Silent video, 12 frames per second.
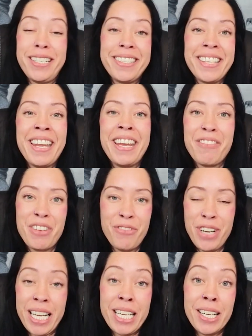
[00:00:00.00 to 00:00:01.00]
does that every
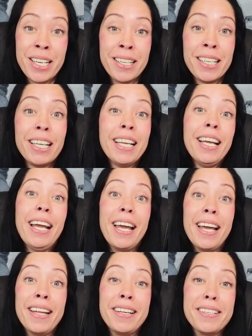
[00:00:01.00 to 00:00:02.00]
frickin' year.
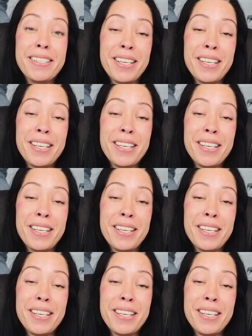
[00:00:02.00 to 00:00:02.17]
And